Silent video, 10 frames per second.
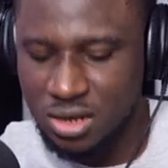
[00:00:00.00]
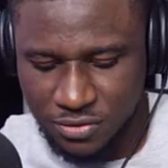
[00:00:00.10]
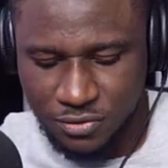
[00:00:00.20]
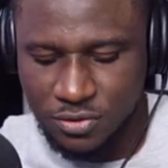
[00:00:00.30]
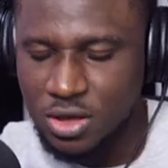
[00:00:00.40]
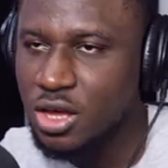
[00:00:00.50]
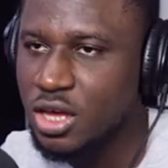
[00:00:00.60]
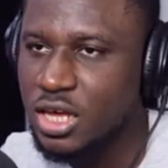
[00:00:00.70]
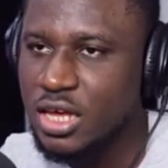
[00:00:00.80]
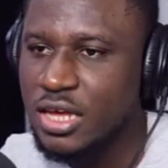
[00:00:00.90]
And if
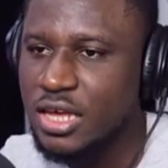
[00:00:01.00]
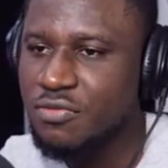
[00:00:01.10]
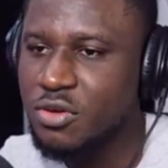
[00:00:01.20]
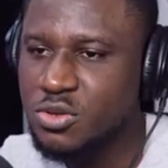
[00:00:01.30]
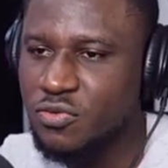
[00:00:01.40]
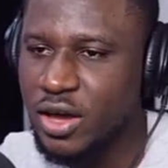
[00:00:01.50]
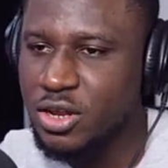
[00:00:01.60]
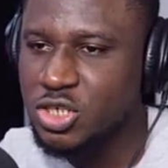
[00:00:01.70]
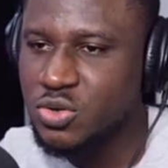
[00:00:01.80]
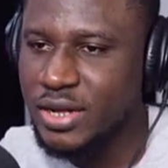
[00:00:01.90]
if you want to
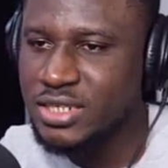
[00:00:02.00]
find it, just